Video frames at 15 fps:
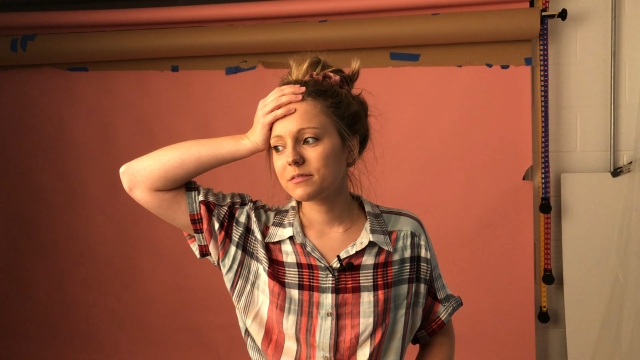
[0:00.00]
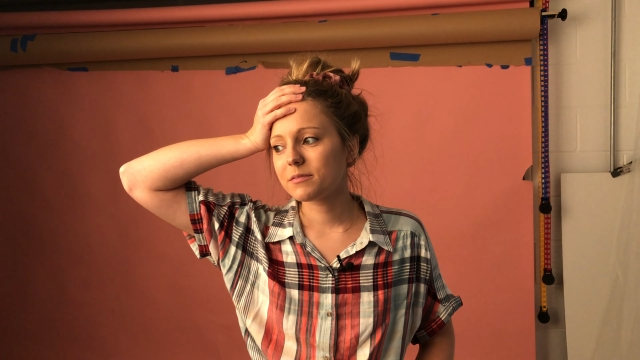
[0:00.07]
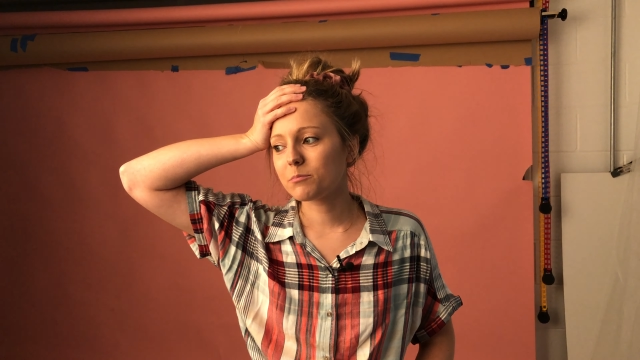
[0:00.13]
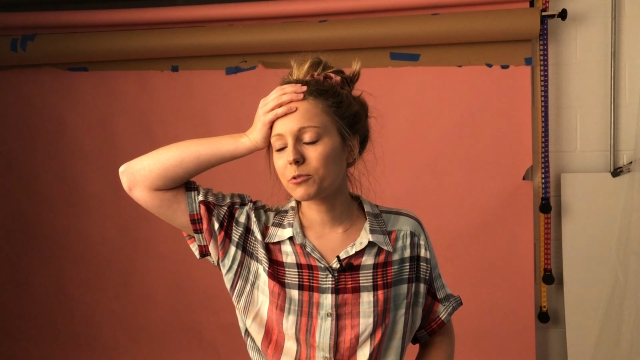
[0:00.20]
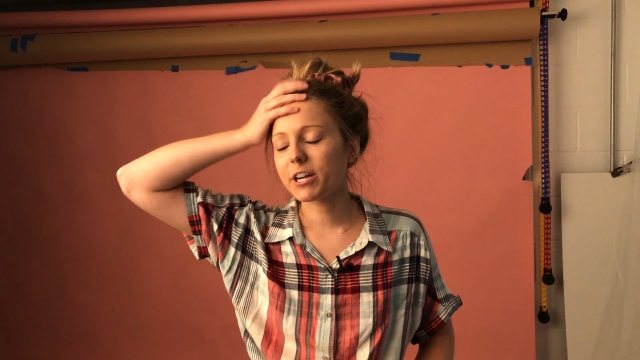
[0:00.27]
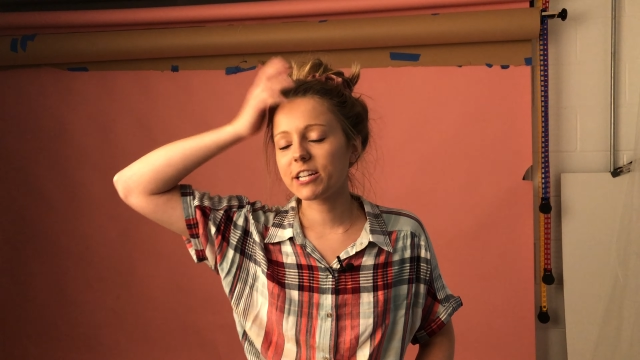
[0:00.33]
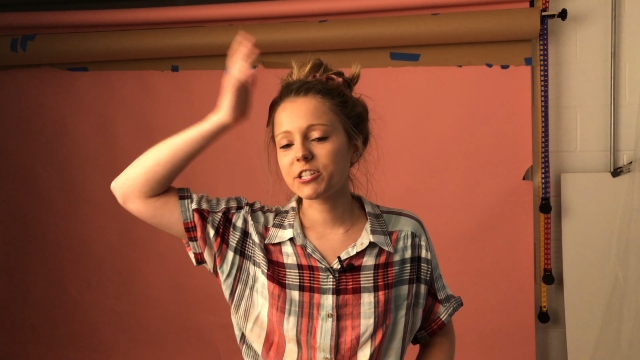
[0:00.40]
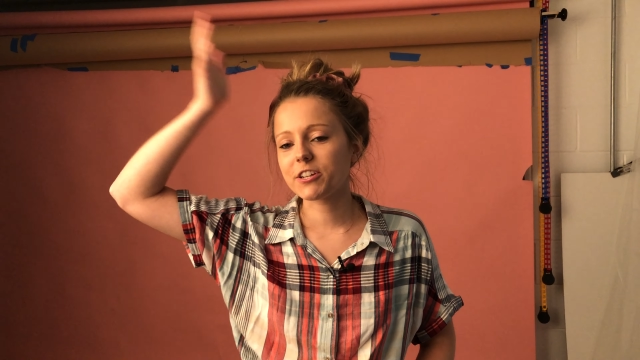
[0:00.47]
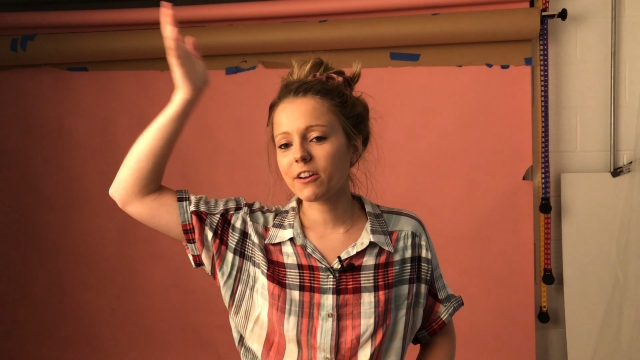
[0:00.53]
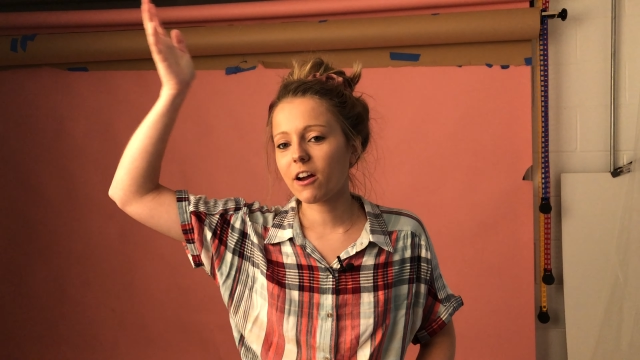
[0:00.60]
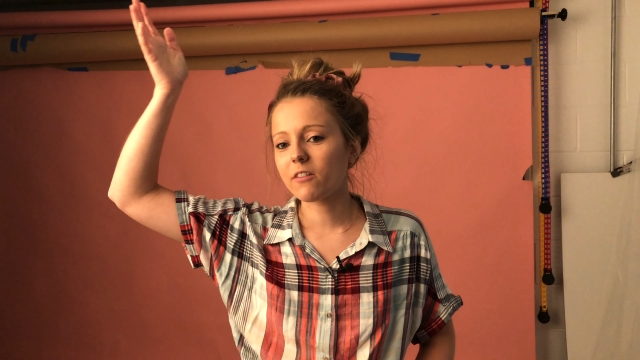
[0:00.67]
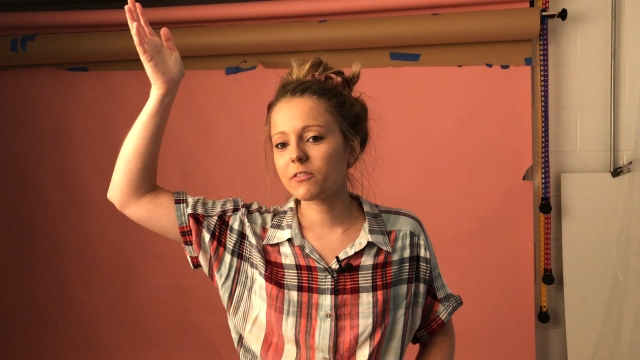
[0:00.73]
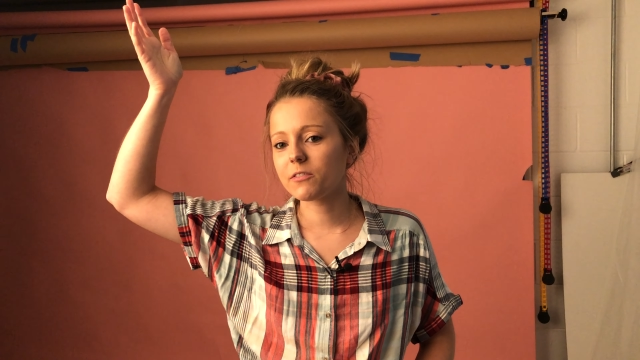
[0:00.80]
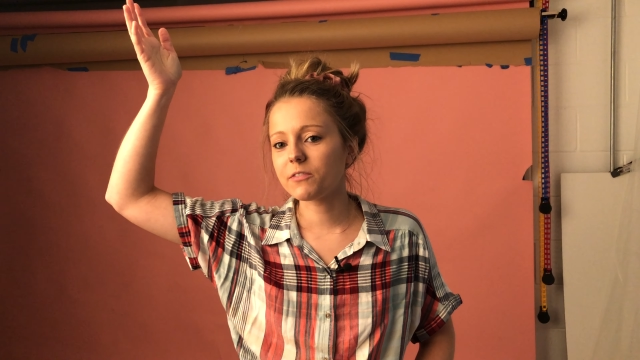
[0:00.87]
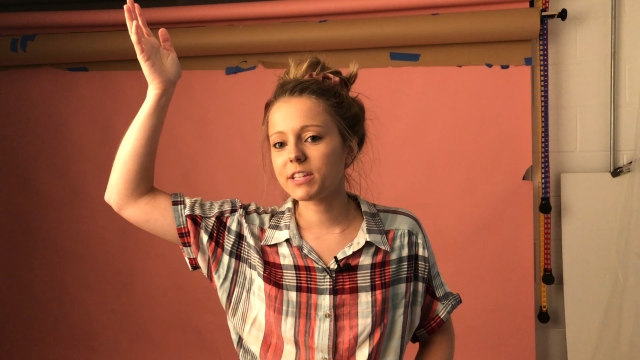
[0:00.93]
branching
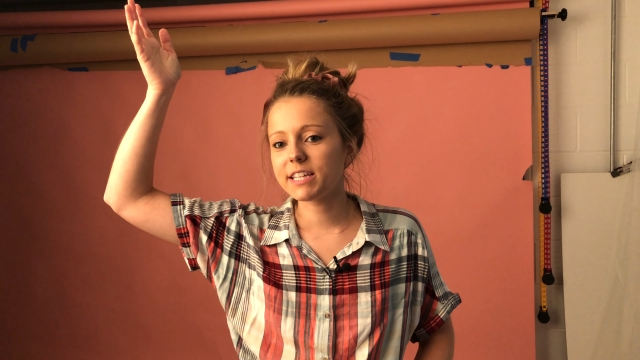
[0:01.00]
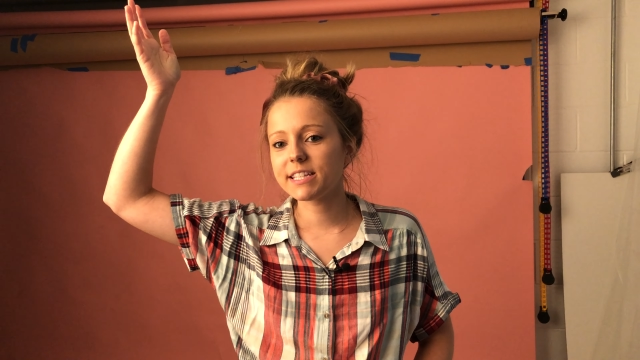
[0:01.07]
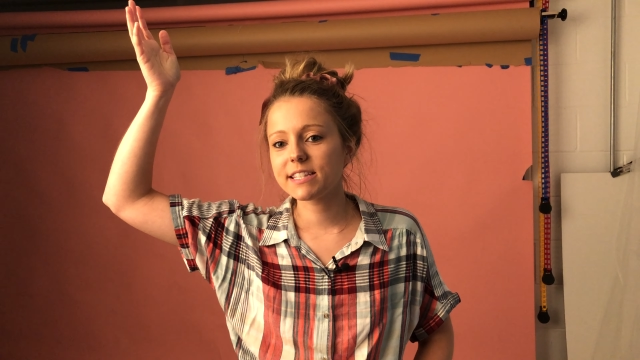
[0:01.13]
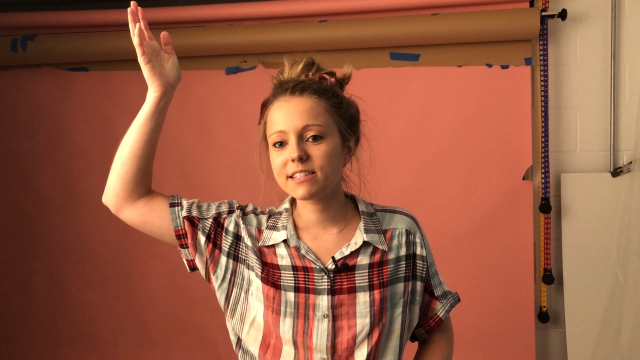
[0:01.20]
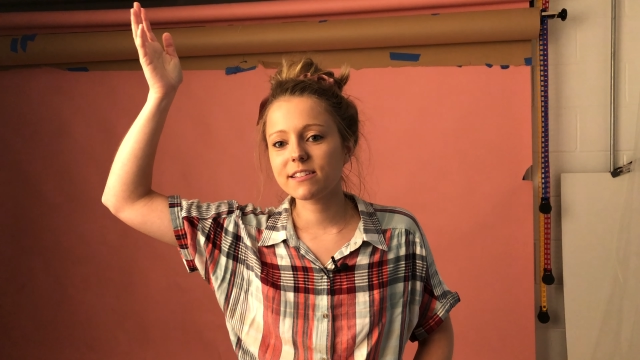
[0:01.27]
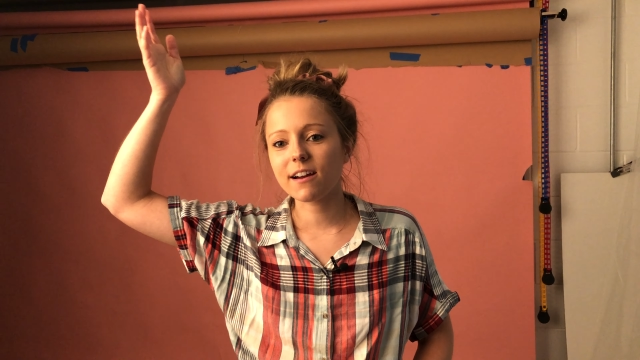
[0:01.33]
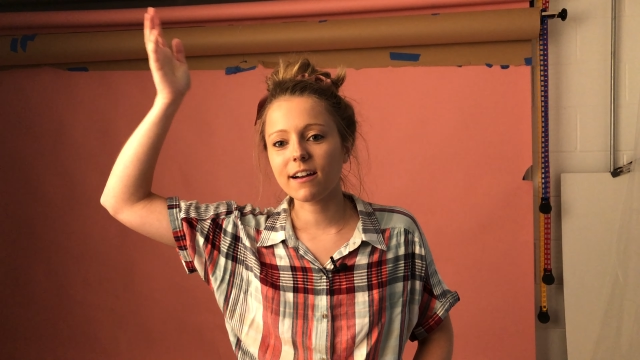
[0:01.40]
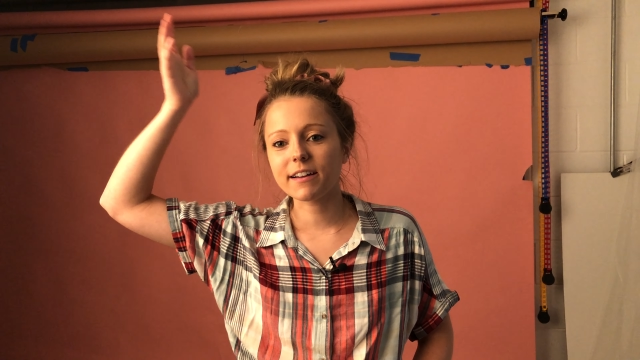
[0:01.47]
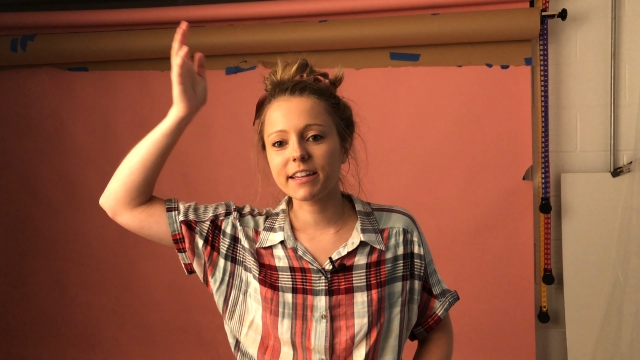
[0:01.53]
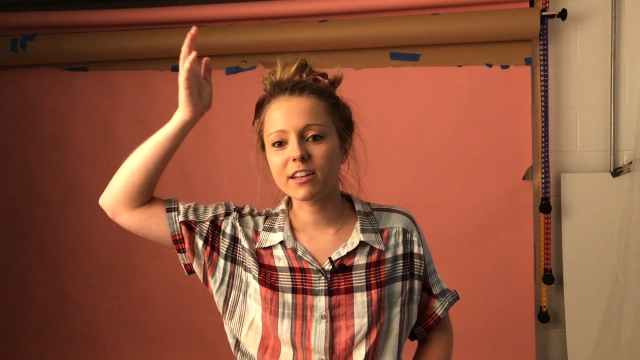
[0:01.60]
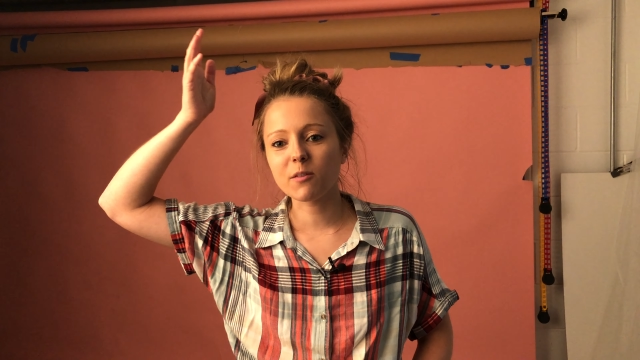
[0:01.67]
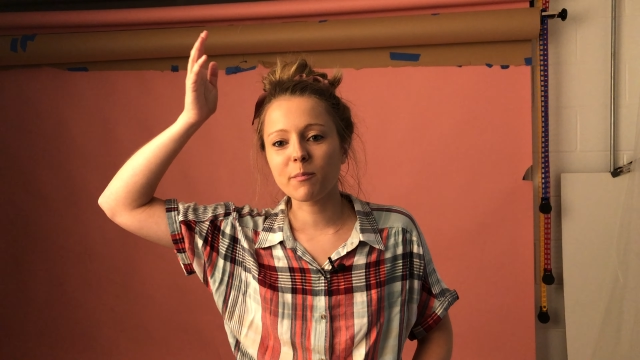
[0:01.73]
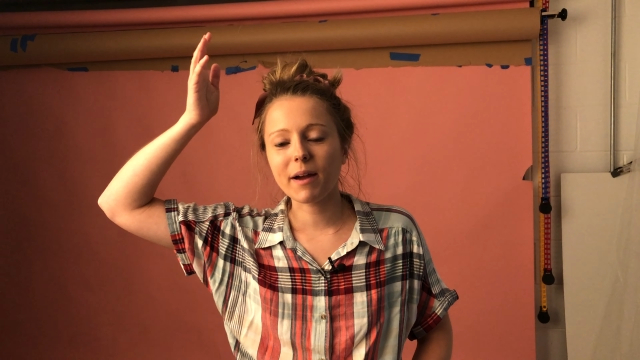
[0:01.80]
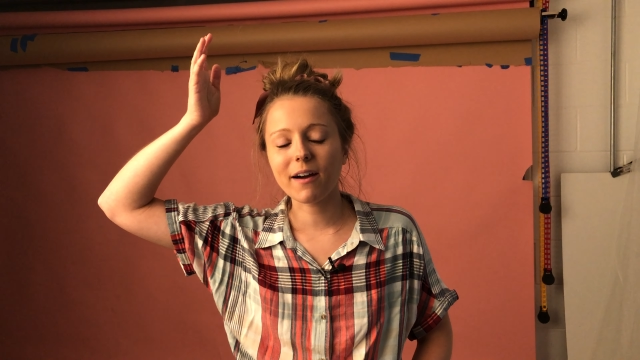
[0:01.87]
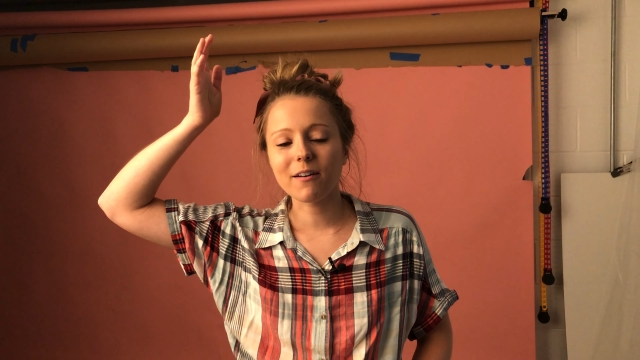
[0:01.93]
off of this, talking
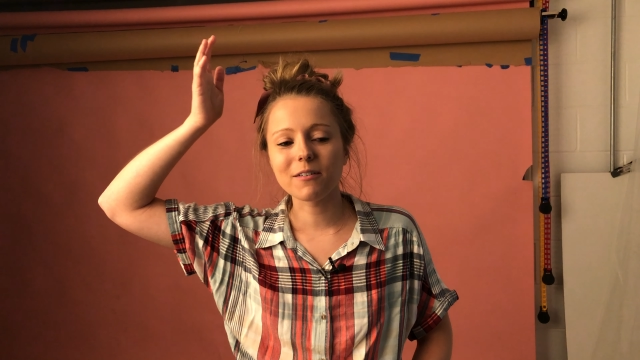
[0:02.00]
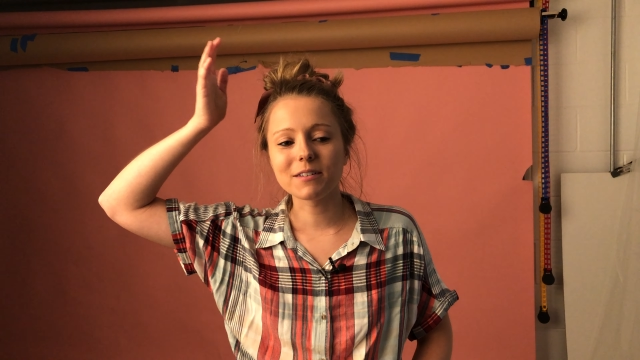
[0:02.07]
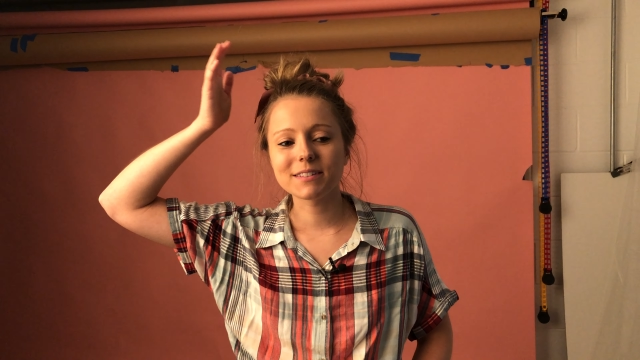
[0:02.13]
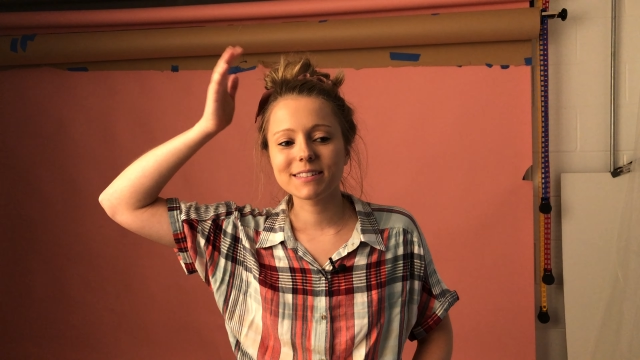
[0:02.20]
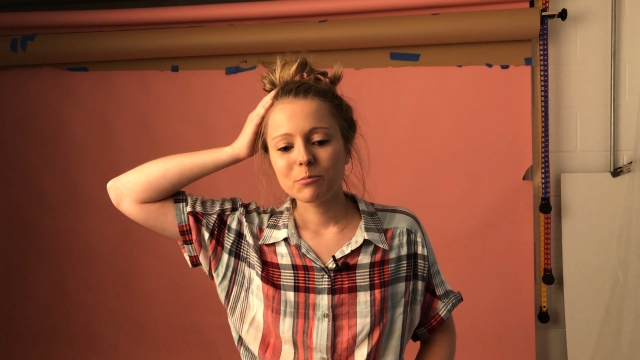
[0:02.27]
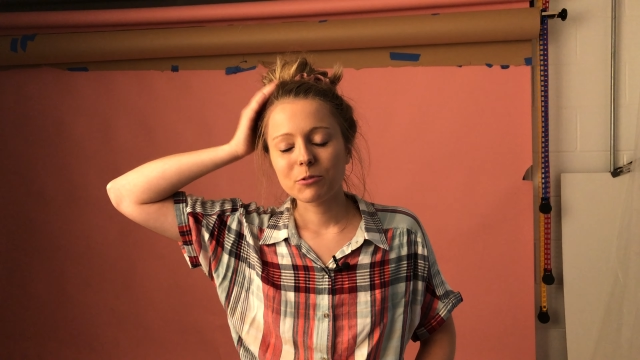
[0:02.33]
about